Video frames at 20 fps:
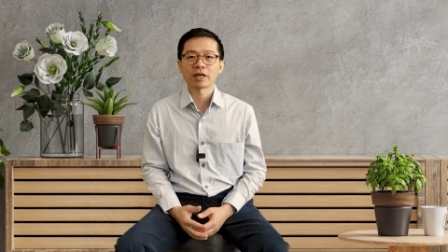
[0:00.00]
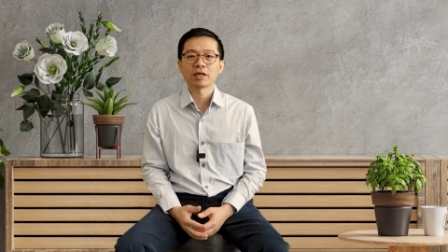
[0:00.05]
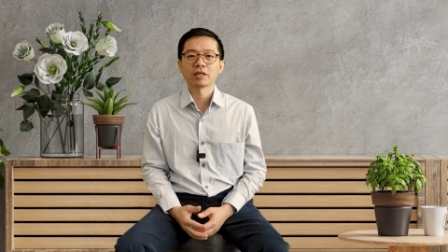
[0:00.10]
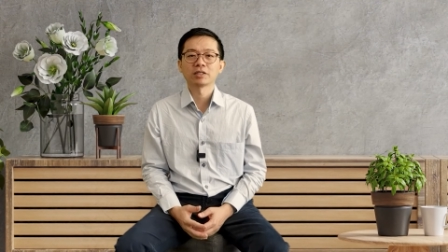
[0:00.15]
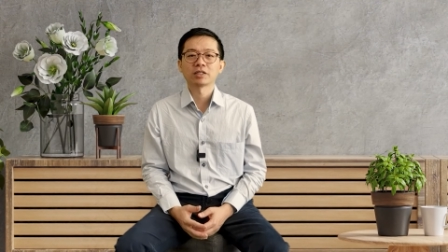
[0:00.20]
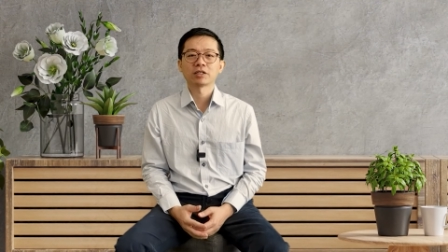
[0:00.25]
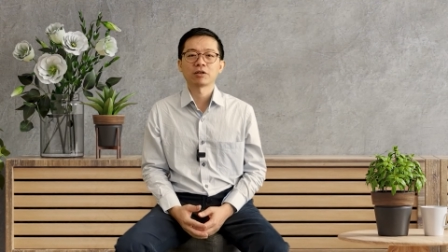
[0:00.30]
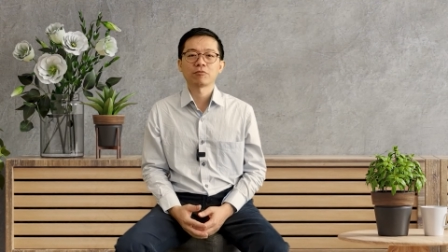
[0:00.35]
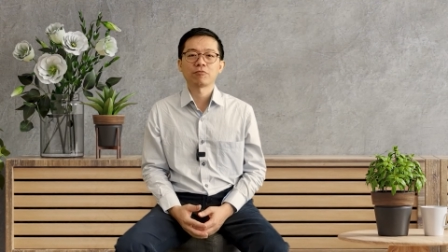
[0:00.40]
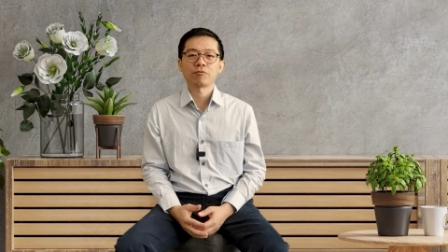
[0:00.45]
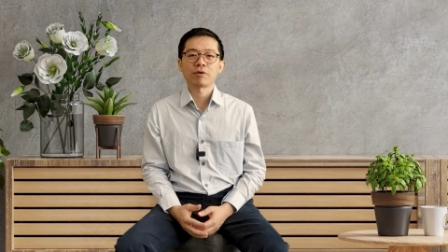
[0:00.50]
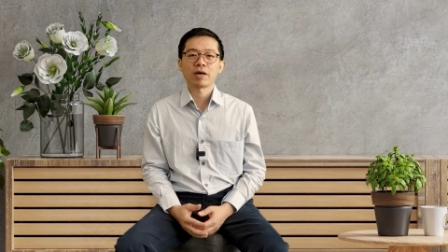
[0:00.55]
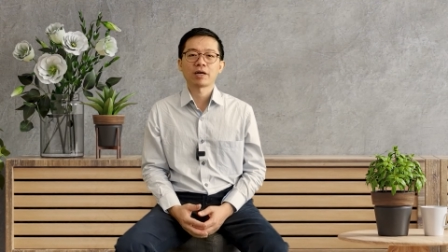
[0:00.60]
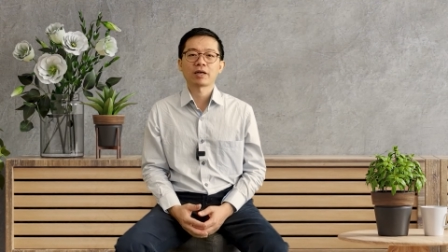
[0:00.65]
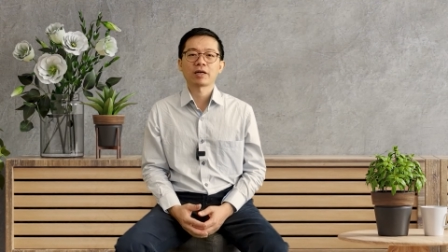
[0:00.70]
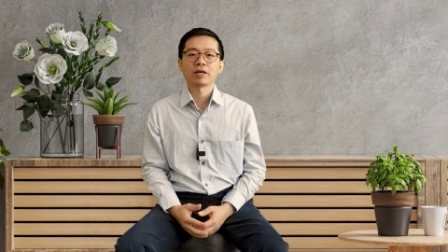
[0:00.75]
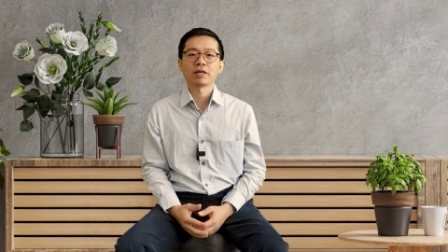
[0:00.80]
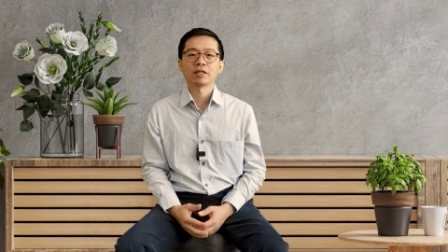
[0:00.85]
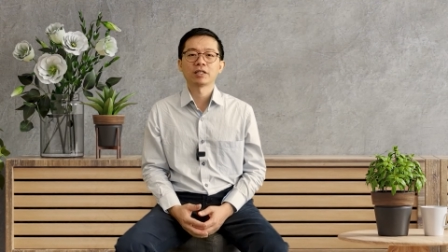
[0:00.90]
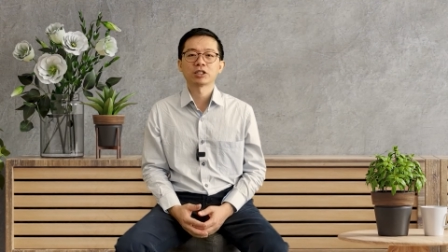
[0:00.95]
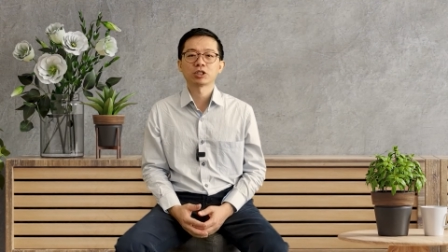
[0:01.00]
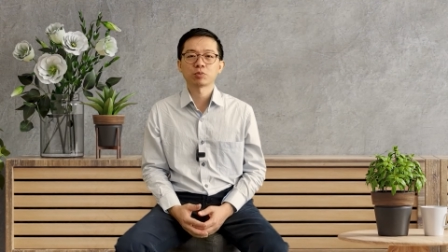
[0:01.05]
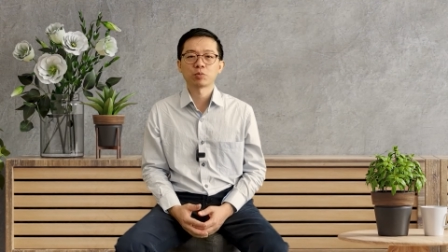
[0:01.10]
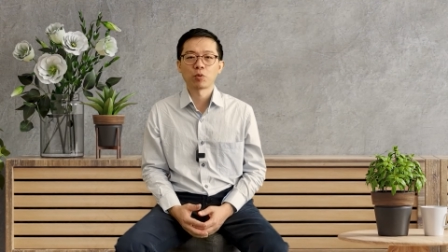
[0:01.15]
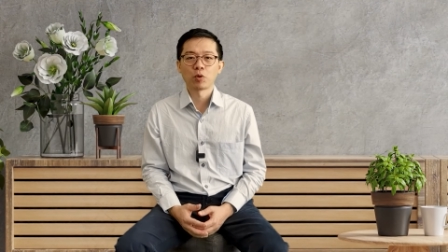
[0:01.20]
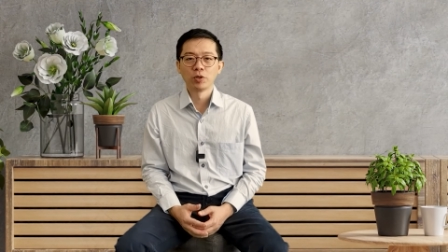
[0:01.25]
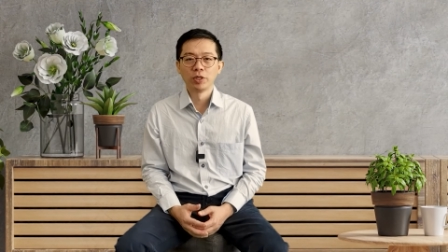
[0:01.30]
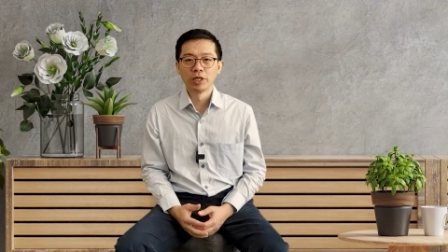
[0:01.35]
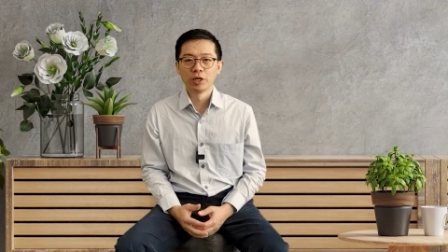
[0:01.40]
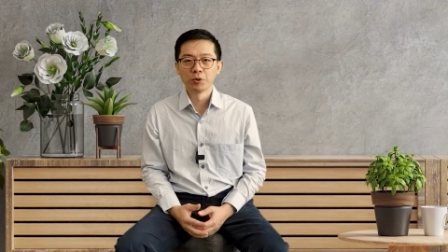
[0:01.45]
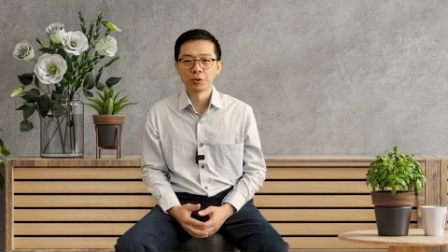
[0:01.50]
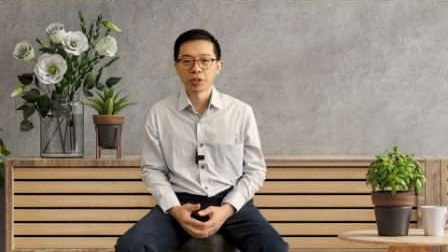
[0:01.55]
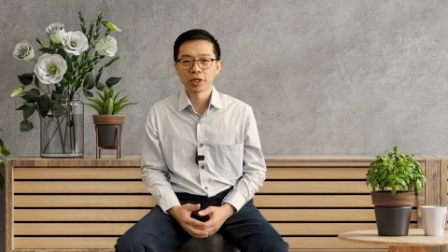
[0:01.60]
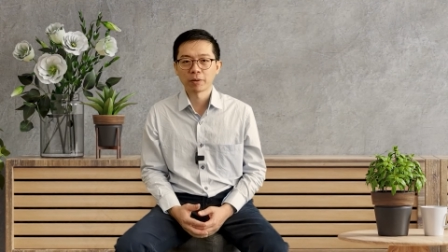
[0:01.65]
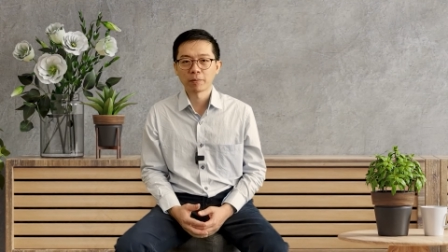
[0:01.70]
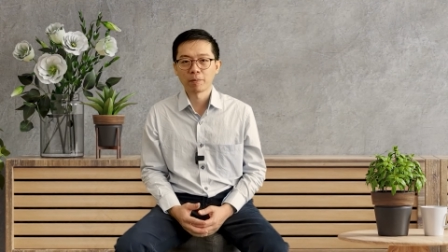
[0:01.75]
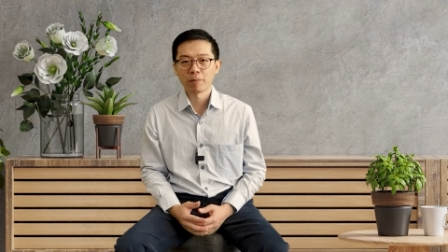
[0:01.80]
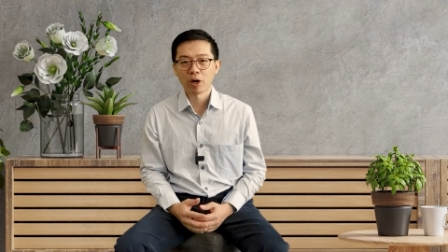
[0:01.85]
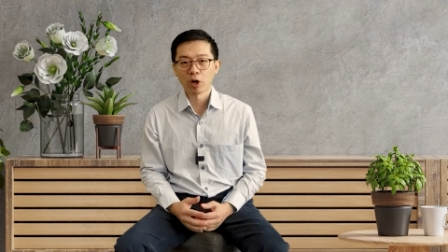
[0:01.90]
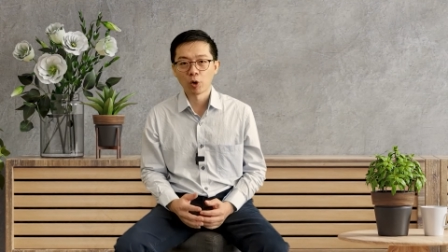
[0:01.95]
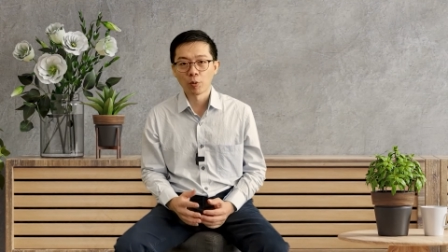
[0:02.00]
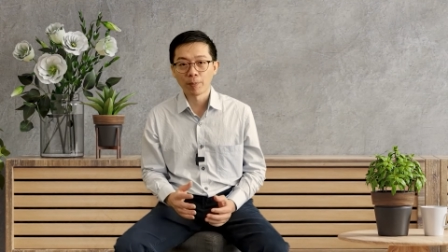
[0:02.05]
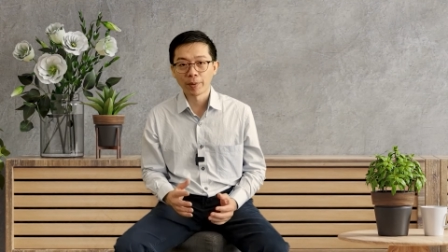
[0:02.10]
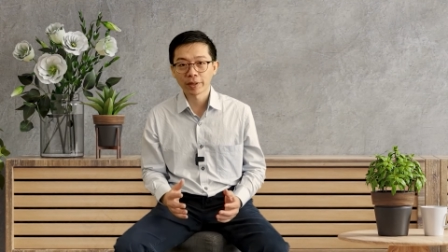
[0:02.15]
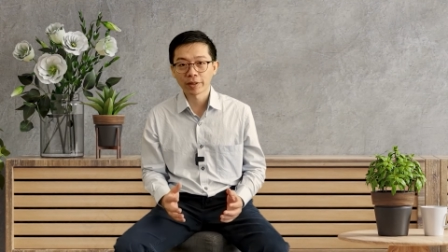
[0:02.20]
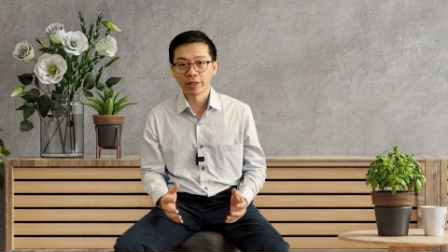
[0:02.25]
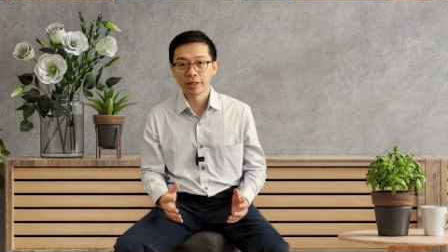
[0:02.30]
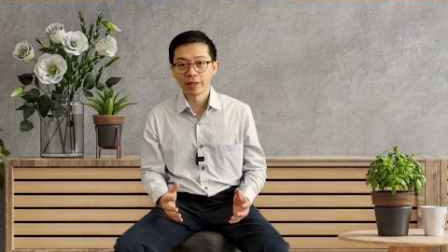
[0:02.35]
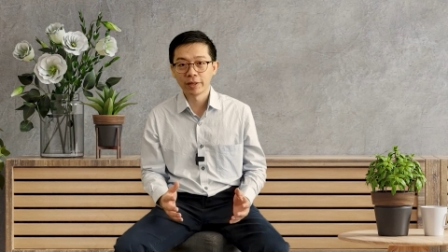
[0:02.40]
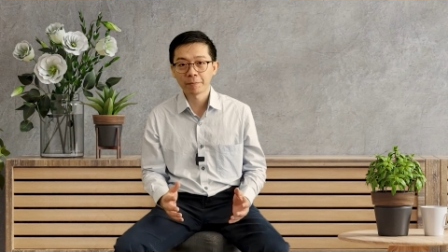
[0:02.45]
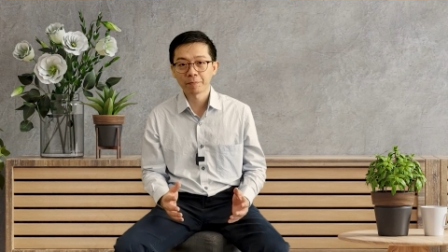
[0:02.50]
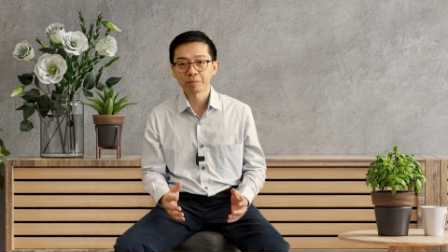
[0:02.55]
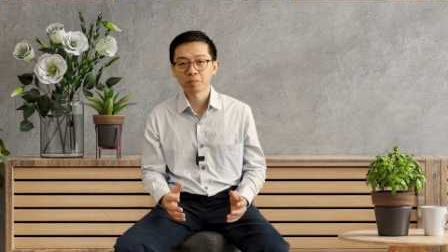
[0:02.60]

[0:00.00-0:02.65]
cervical spondylotic myelopathy,